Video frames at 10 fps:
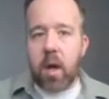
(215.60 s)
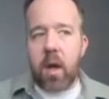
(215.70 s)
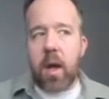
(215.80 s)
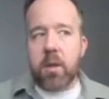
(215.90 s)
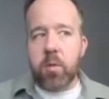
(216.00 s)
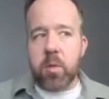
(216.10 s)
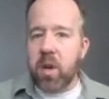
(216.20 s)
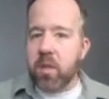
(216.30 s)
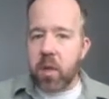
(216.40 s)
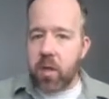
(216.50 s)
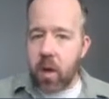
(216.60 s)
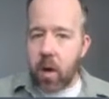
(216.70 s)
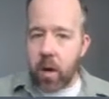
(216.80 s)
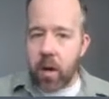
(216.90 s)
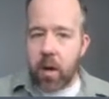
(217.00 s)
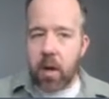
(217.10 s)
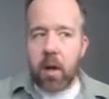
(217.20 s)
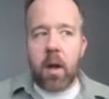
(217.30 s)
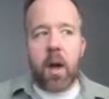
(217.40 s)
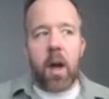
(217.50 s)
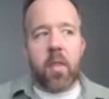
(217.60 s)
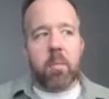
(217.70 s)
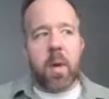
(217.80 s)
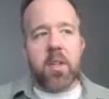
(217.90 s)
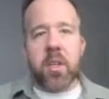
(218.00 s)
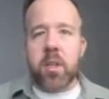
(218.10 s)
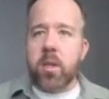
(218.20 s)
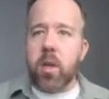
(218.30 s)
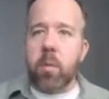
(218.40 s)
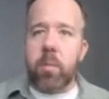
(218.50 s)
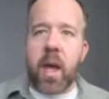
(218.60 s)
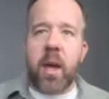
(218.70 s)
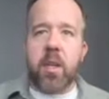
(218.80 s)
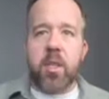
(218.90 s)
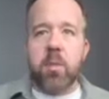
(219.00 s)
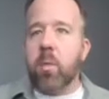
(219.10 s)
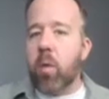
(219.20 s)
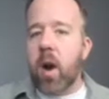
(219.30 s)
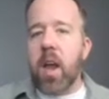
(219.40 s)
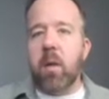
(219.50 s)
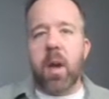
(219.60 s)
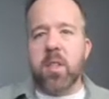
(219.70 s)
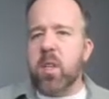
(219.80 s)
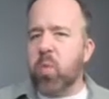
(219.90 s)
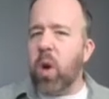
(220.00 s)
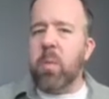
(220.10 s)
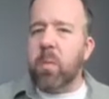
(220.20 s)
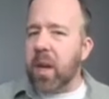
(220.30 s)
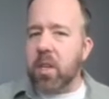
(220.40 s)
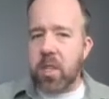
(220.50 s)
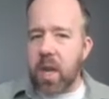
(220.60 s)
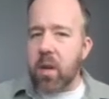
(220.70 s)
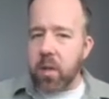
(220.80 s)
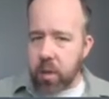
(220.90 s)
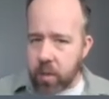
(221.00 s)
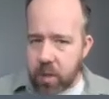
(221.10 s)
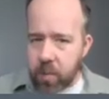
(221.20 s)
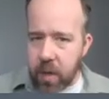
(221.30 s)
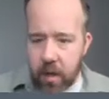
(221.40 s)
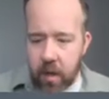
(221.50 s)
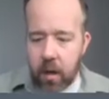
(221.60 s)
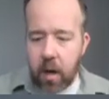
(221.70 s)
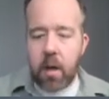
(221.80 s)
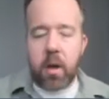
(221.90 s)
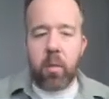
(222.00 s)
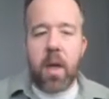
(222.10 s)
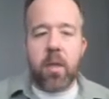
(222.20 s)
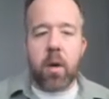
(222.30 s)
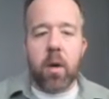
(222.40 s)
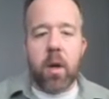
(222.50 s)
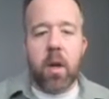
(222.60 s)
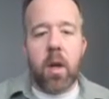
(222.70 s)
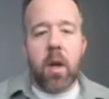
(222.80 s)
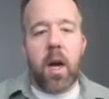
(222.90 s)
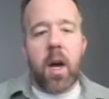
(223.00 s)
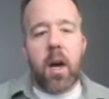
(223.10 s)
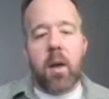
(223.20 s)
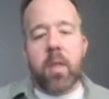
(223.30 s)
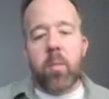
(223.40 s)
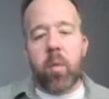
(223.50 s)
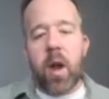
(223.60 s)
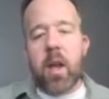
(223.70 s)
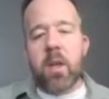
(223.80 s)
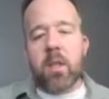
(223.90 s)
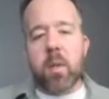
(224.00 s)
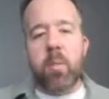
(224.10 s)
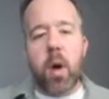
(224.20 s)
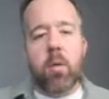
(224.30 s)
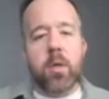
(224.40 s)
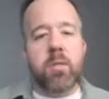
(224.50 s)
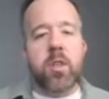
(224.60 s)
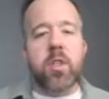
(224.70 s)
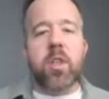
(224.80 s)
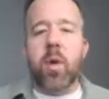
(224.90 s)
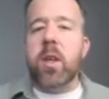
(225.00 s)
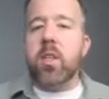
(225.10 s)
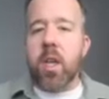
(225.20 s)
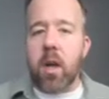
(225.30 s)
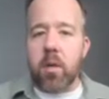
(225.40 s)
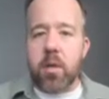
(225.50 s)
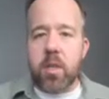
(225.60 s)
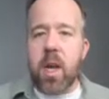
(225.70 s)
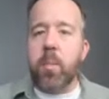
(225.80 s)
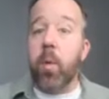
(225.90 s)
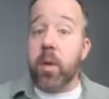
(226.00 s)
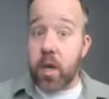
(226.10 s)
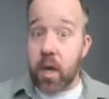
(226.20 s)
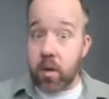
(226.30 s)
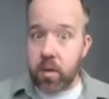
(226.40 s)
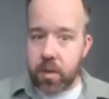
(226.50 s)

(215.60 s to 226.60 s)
as was previously thought, that messages don't pass through the brain because it's one big cell, so to speak, that rather the brain is composed of discrete cells, separate cells.